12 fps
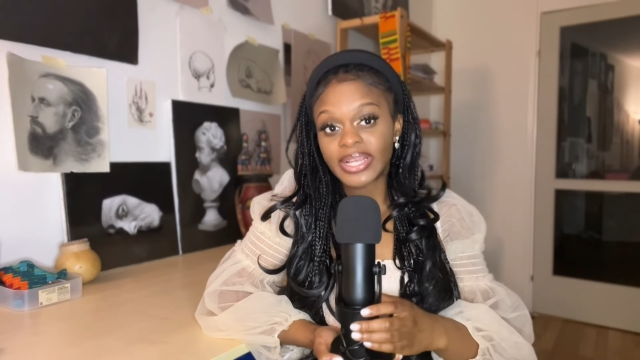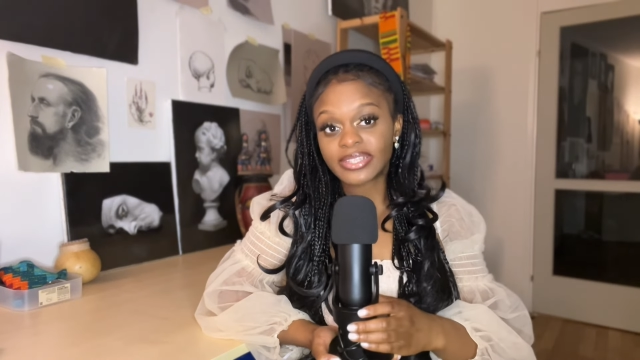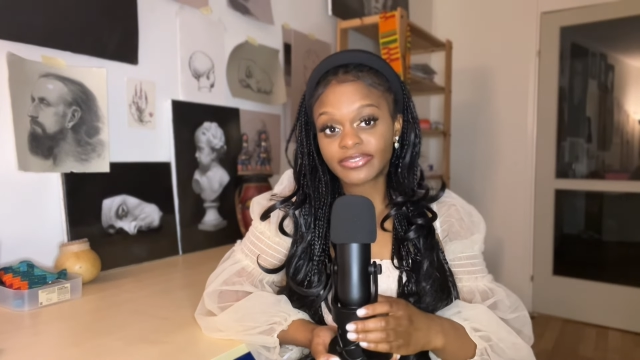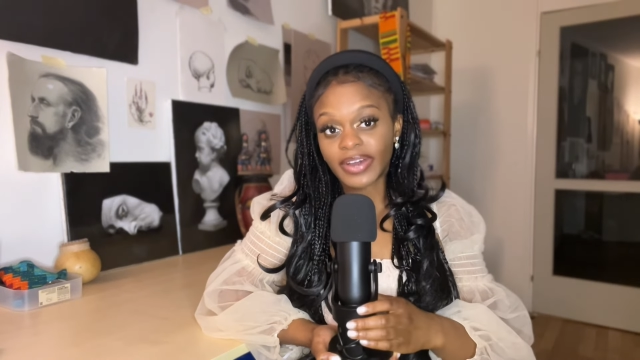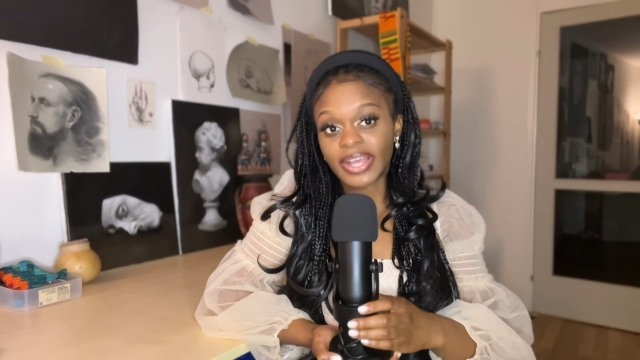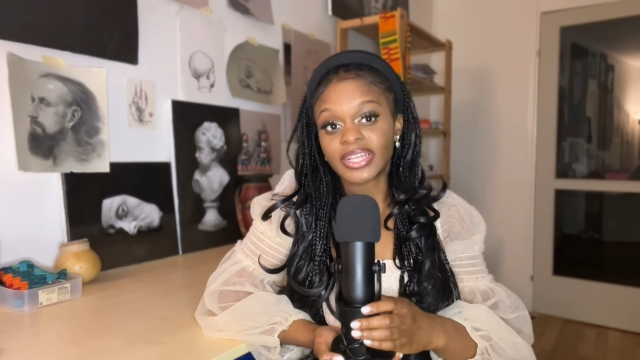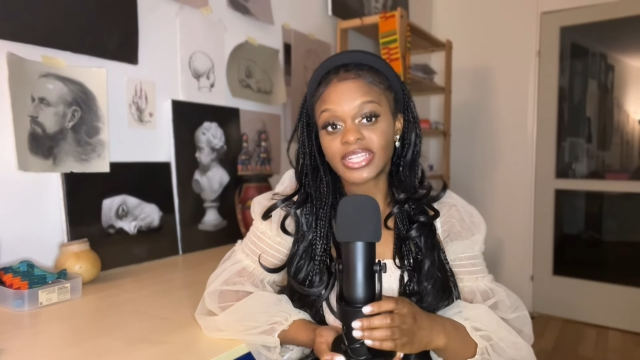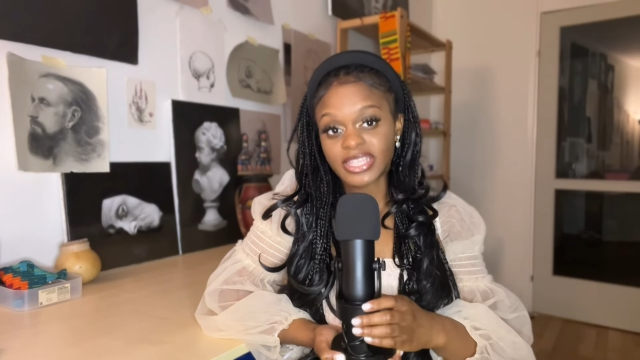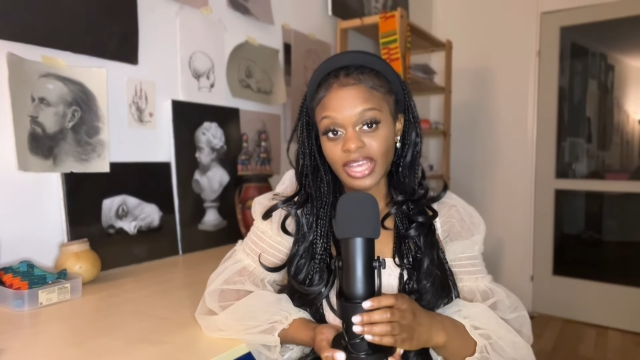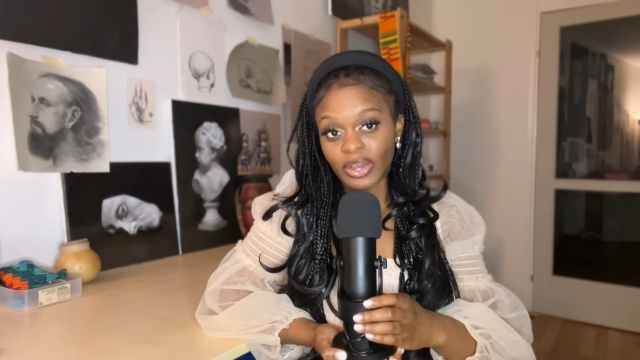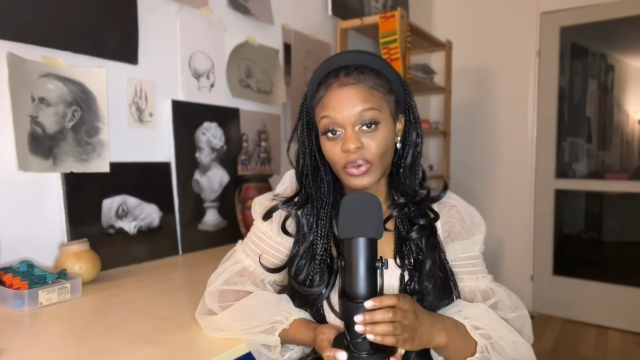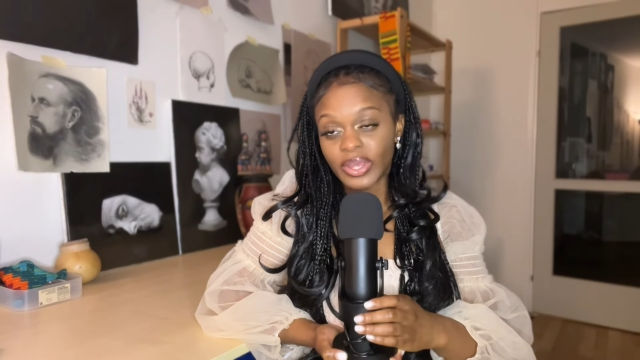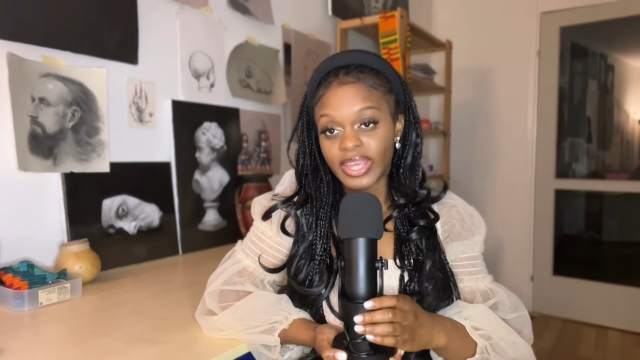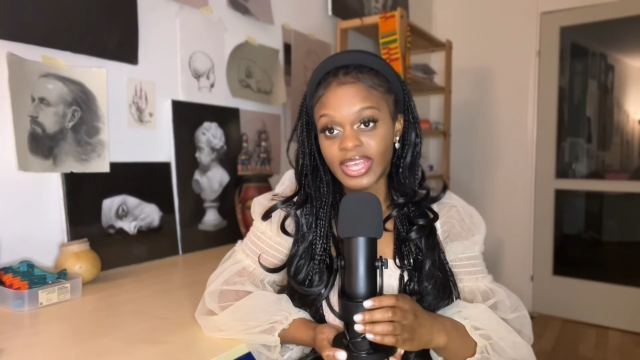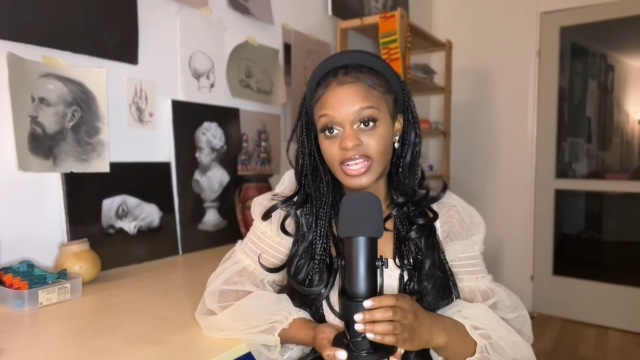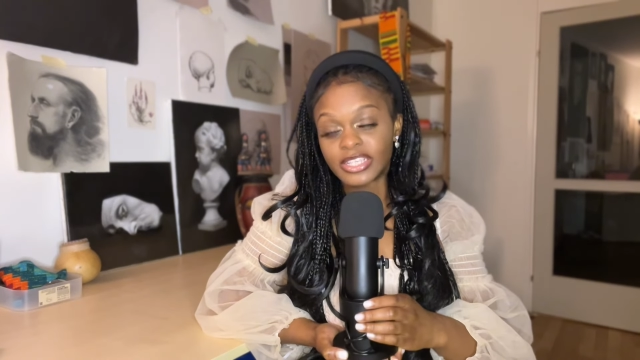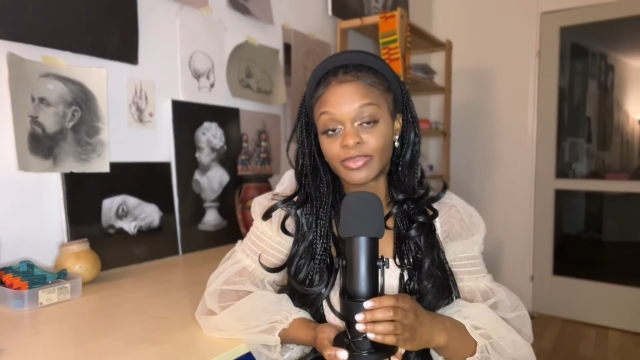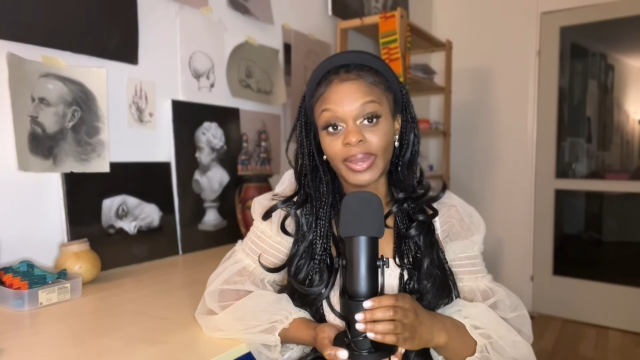to find this out
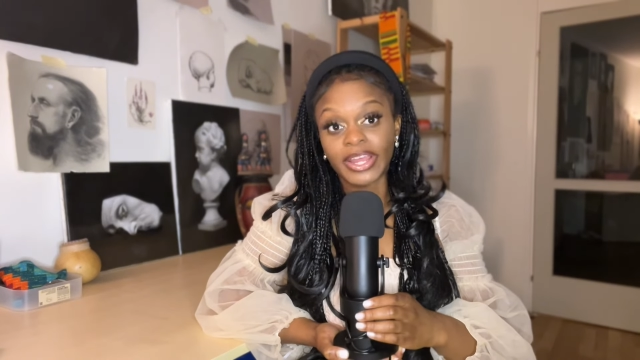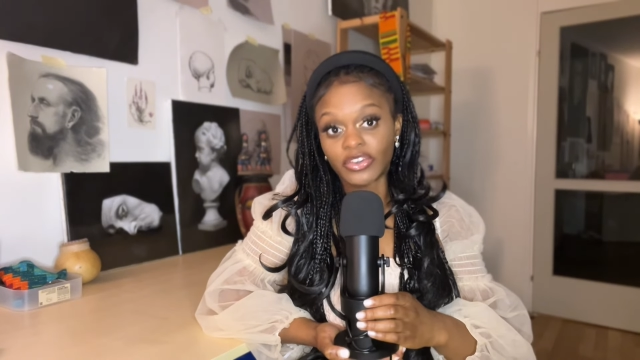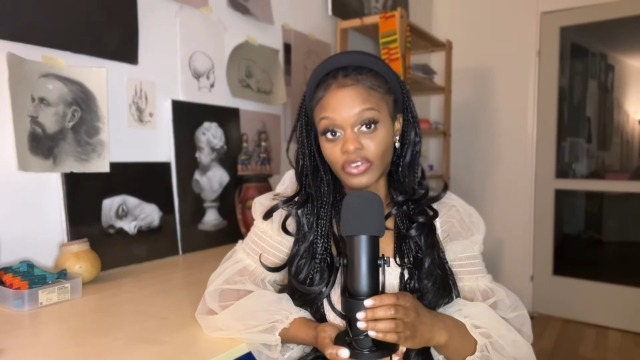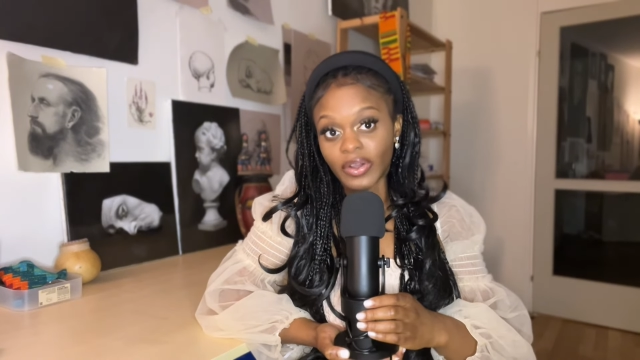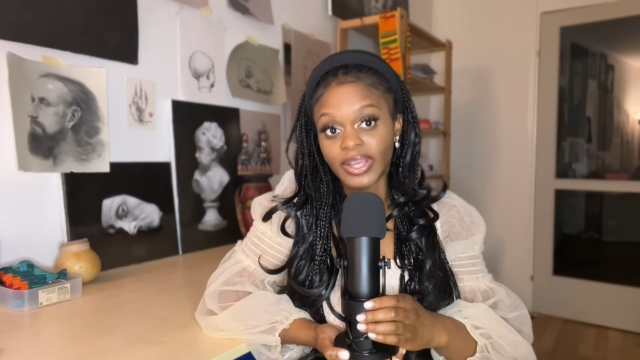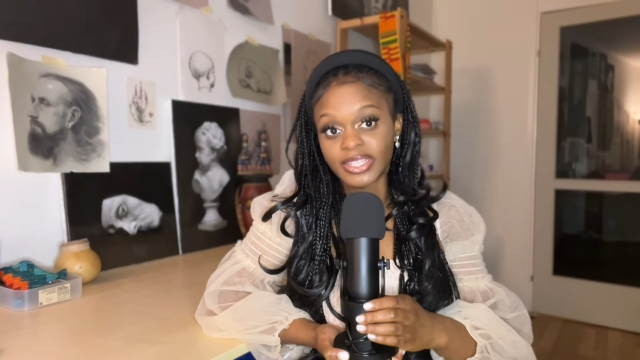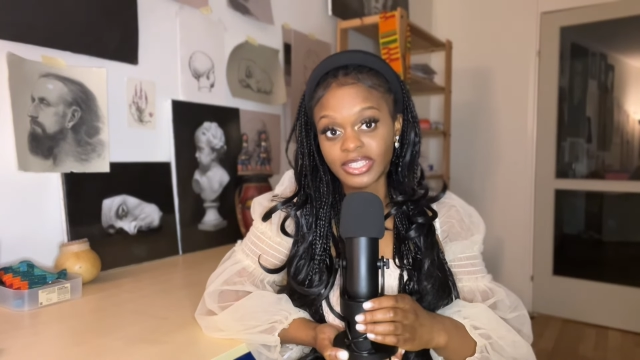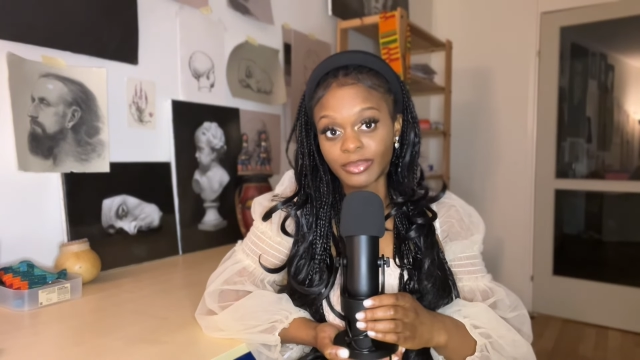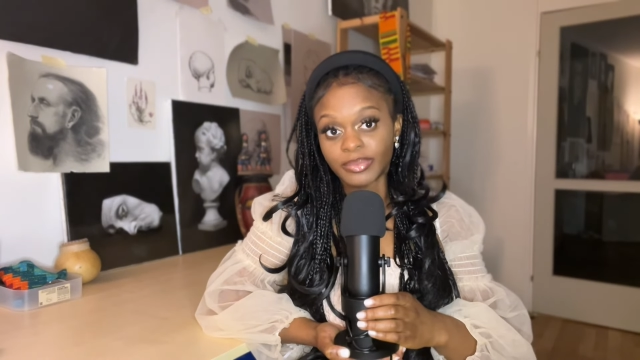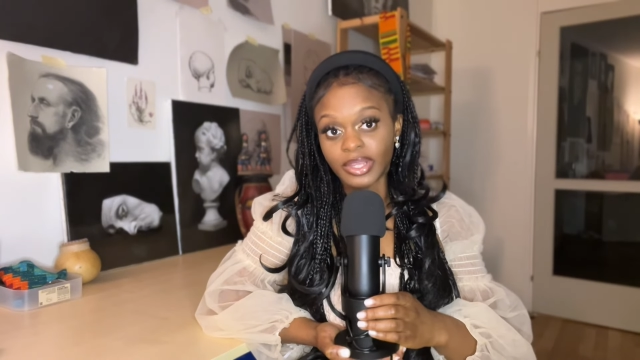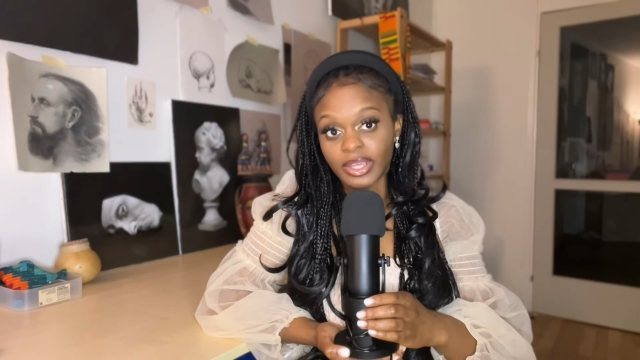is by drawing something,